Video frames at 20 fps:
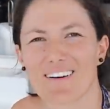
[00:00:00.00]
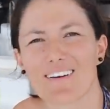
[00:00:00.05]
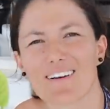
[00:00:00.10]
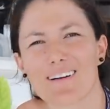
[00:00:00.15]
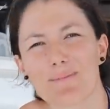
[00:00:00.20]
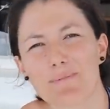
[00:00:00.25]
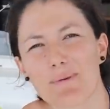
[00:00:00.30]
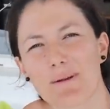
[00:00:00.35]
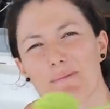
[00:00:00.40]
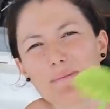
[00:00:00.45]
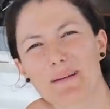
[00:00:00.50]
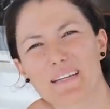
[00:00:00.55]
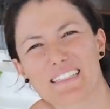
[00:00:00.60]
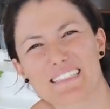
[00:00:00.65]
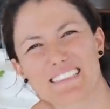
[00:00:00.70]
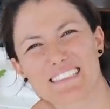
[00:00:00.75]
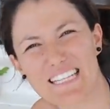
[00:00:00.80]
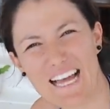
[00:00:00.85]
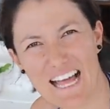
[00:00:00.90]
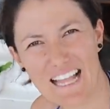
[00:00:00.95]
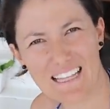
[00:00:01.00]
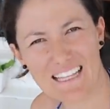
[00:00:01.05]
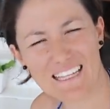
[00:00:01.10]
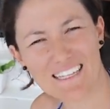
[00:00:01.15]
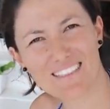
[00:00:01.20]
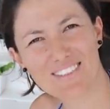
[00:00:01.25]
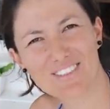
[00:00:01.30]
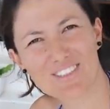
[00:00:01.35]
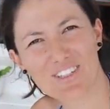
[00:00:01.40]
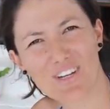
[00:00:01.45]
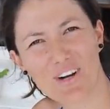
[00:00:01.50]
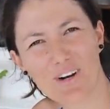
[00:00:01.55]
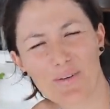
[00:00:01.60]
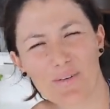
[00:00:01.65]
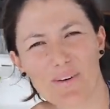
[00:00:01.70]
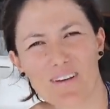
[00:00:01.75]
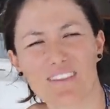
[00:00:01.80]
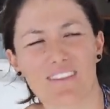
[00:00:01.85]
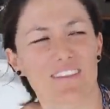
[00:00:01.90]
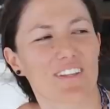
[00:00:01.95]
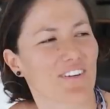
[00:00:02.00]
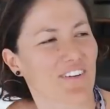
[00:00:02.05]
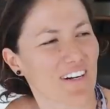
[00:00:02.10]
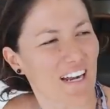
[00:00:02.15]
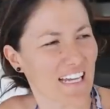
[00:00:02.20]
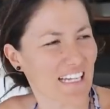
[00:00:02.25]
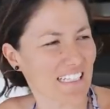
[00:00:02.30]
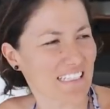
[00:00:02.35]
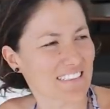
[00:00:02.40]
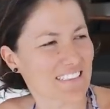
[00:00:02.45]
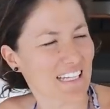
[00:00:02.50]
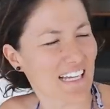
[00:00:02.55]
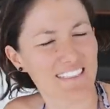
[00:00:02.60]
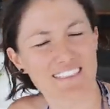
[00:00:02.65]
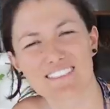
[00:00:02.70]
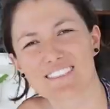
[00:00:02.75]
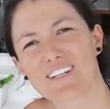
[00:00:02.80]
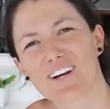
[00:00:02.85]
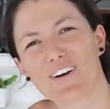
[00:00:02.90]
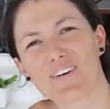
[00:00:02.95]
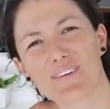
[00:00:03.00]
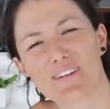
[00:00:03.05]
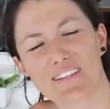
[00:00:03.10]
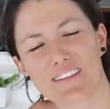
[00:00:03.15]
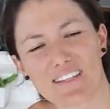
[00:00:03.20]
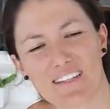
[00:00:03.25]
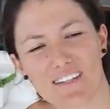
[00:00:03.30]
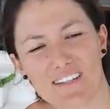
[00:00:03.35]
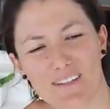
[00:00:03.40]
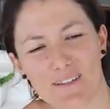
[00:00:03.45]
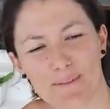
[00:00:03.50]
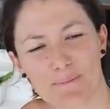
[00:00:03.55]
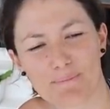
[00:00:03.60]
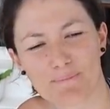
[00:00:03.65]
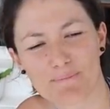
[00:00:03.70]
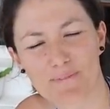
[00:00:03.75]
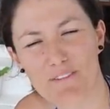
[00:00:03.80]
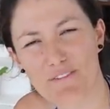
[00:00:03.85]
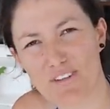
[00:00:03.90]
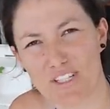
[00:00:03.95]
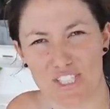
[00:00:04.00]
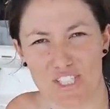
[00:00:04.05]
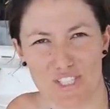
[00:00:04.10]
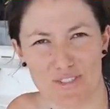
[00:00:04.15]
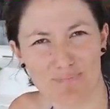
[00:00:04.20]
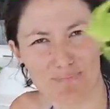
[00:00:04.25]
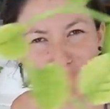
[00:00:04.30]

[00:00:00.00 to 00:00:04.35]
and I'm gonna make a salad to go with the rice and to go with the fish.